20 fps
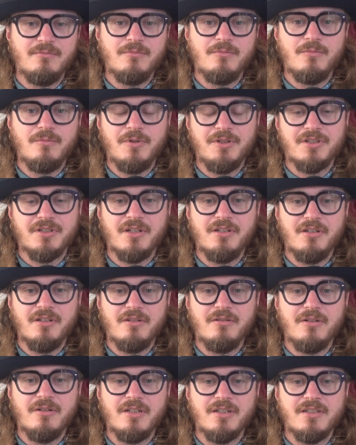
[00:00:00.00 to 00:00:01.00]
which I
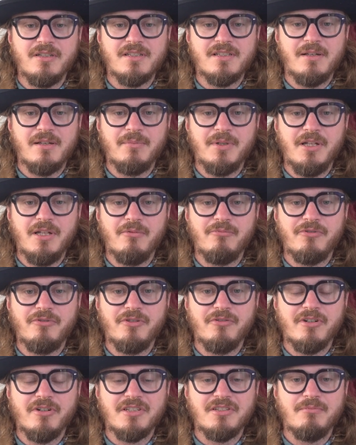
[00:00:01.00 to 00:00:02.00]
know are going to set me up for
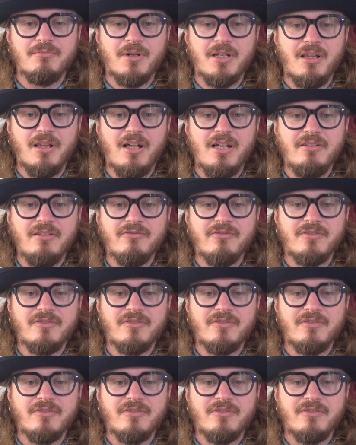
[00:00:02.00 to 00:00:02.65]
the rest of my life.